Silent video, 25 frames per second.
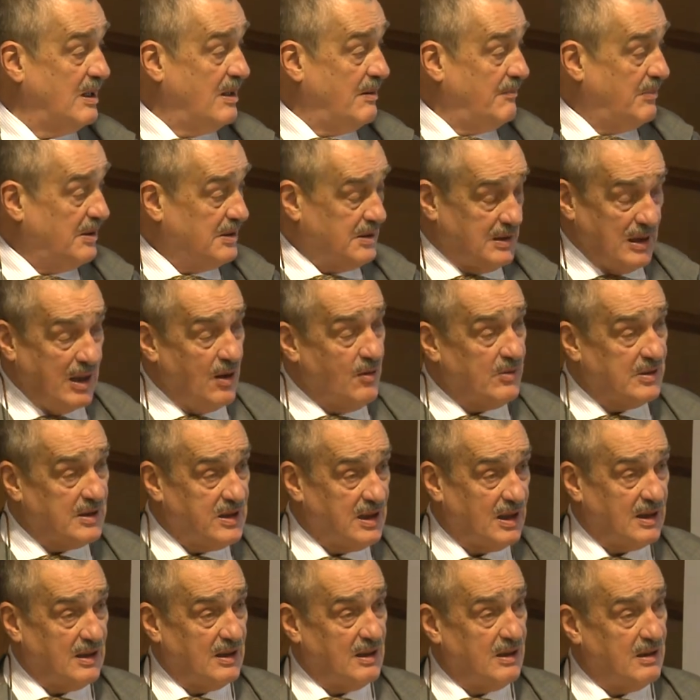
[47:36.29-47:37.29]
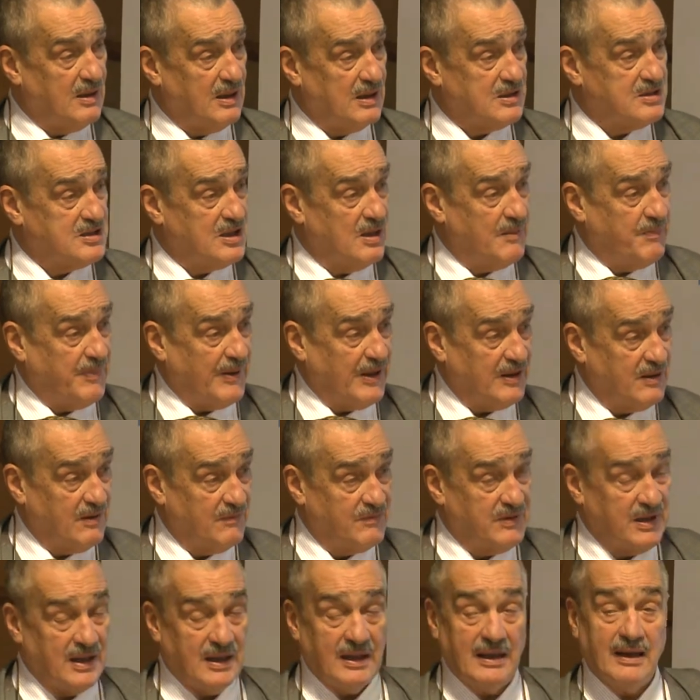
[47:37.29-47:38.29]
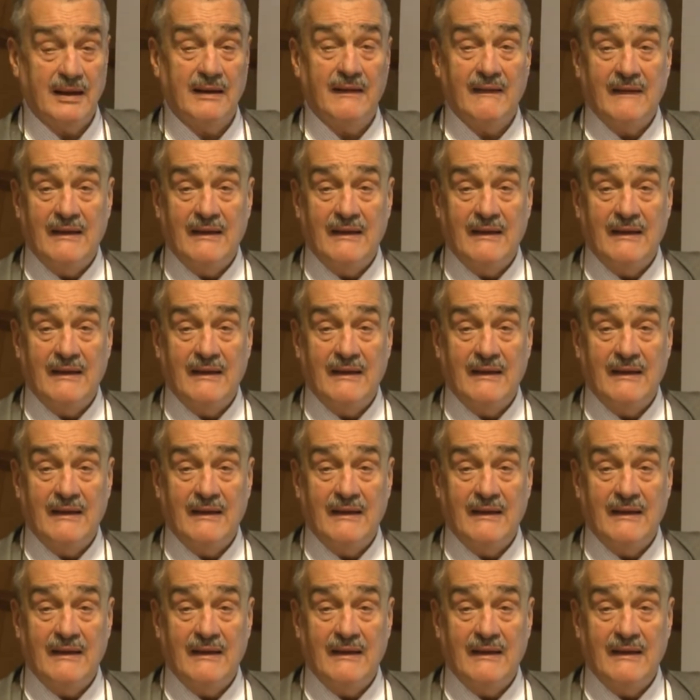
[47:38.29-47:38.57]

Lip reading: But now it's again a natural part of thinking.